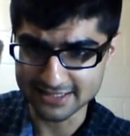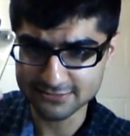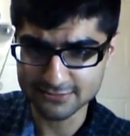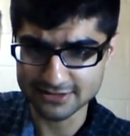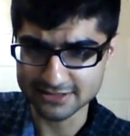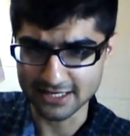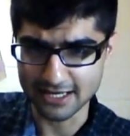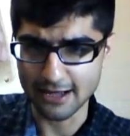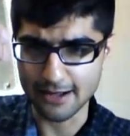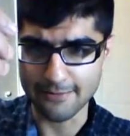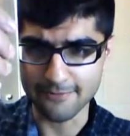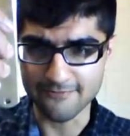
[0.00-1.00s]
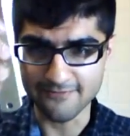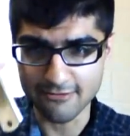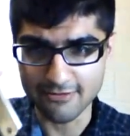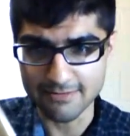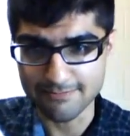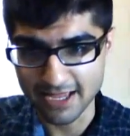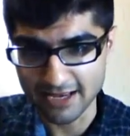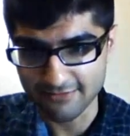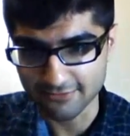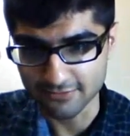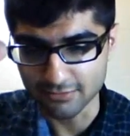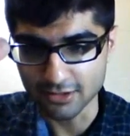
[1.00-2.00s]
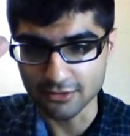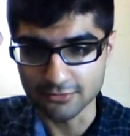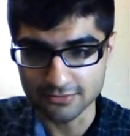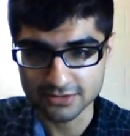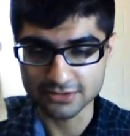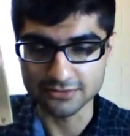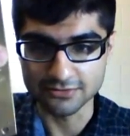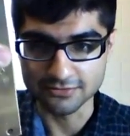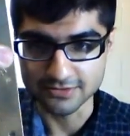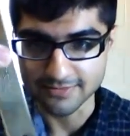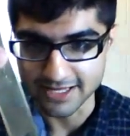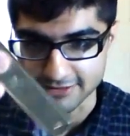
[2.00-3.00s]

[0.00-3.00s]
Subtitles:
And this was a very painful blow to the